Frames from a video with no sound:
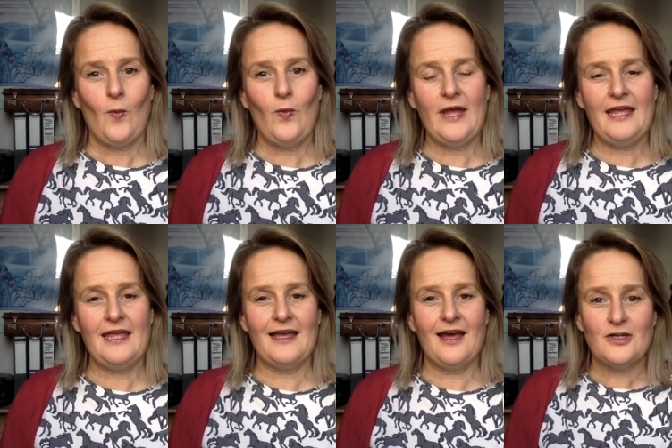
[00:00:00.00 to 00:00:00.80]

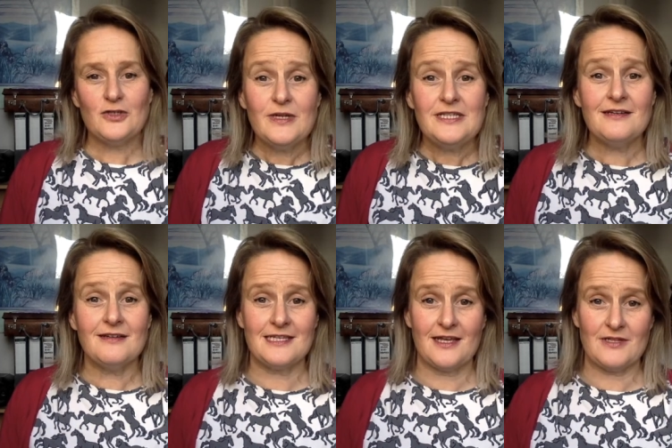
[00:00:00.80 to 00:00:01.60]
we are treating
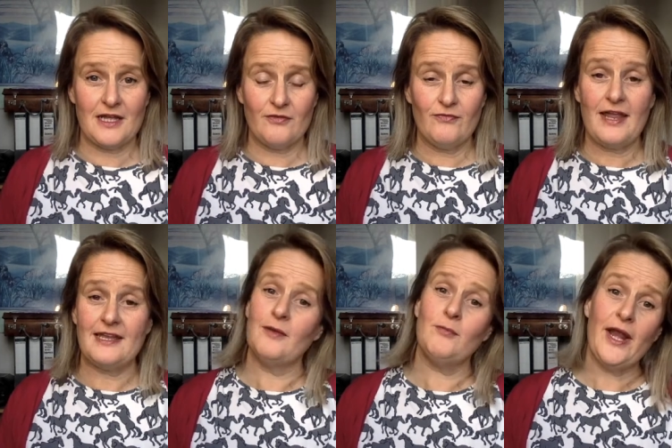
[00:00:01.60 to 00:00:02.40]
ourselves like a
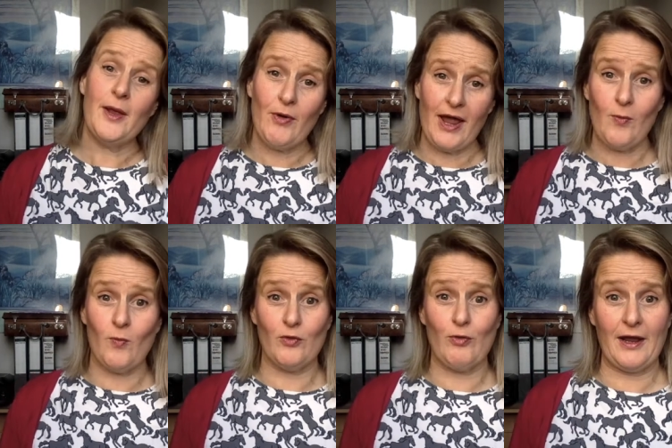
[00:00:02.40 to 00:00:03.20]
friend. And Brené Brown
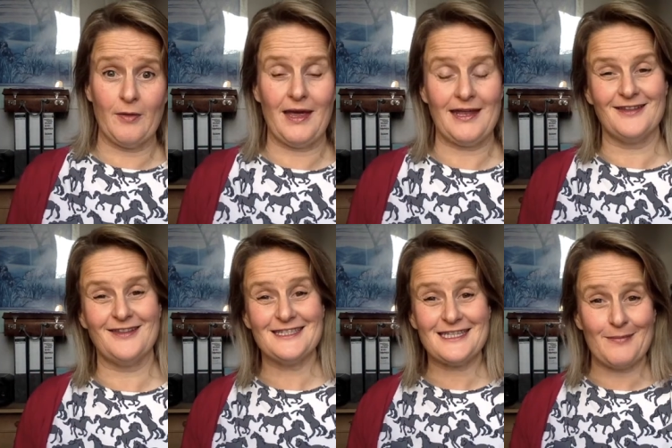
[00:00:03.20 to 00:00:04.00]
would recommend
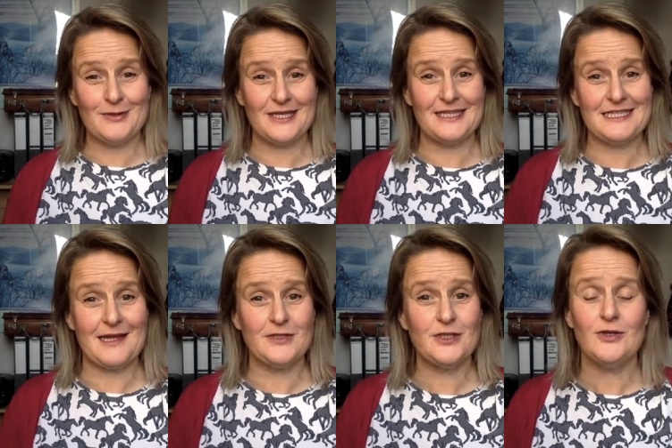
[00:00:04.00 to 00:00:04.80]
that step, in
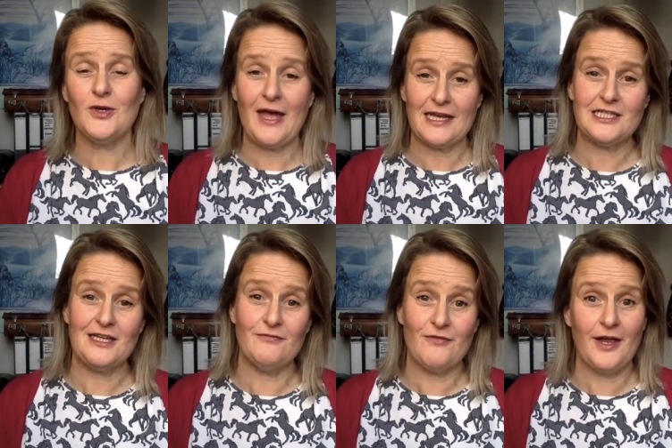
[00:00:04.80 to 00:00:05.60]
step two, you
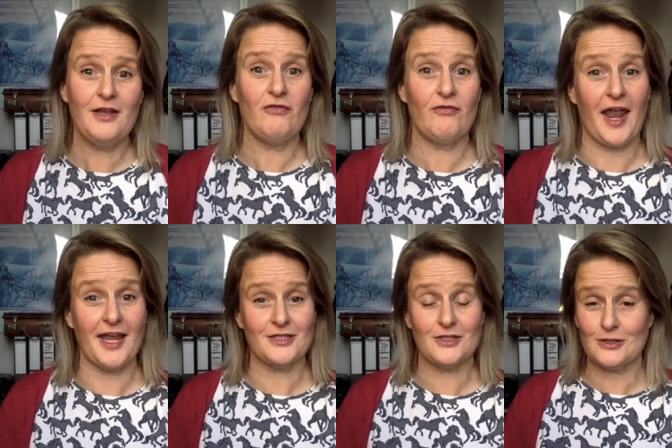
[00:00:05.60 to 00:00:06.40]
actually find a
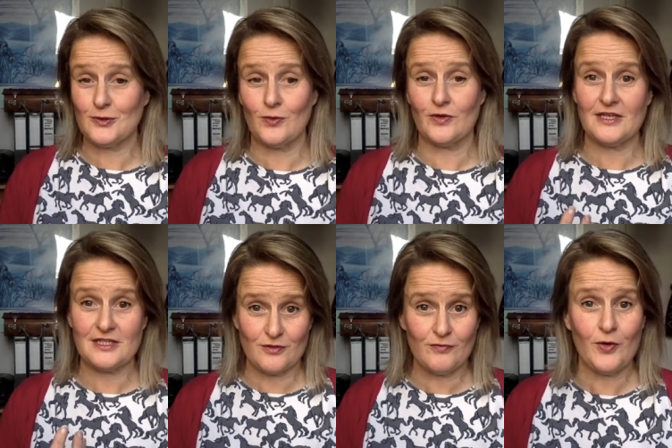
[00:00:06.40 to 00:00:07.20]
friend to talk
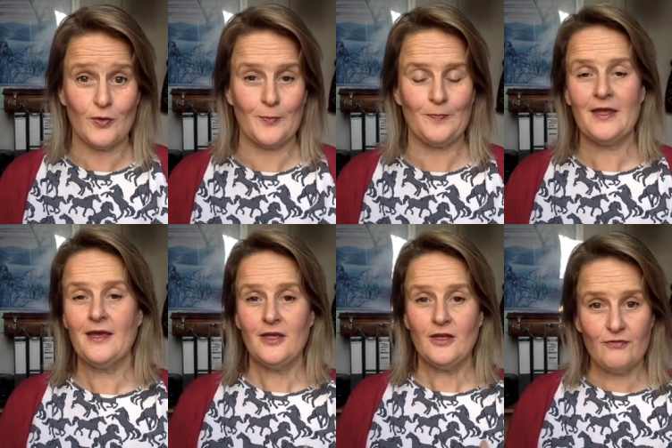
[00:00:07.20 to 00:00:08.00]
this through.
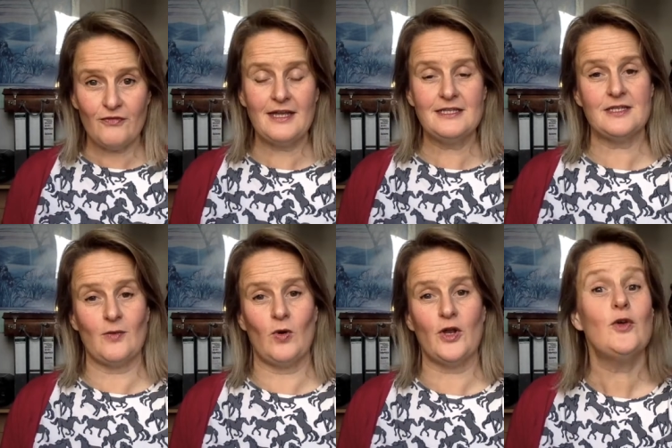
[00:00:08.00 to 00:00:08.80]
You find
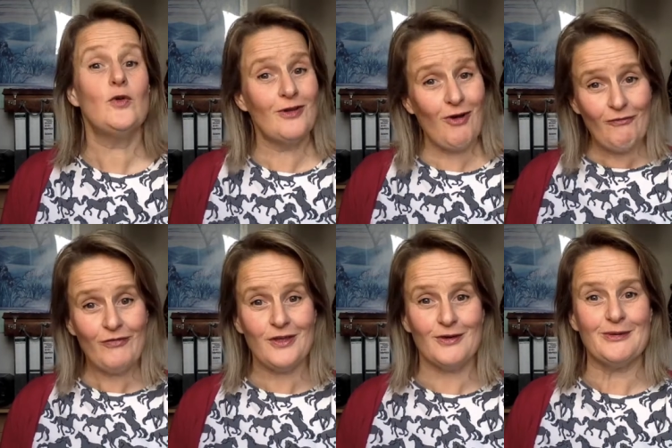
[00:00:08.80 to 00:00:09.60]
someone who can
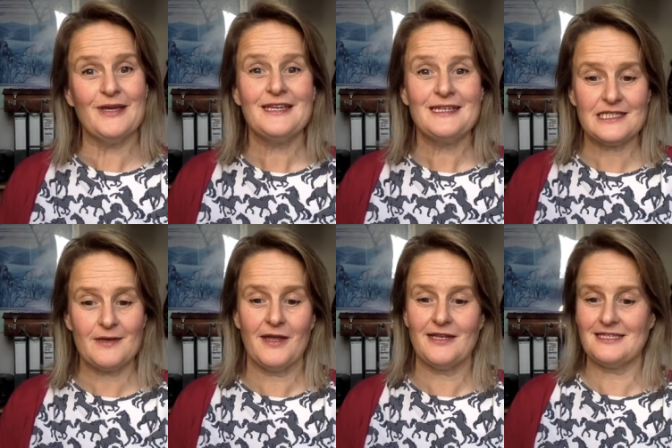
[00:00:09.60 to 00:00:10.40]
offer you
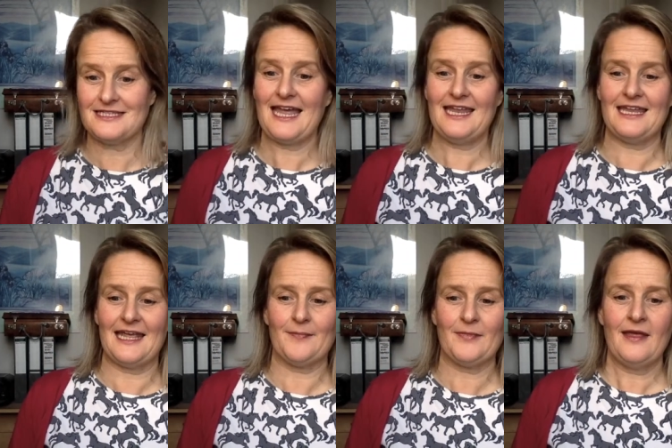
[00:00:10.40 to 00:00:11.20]
some understanding.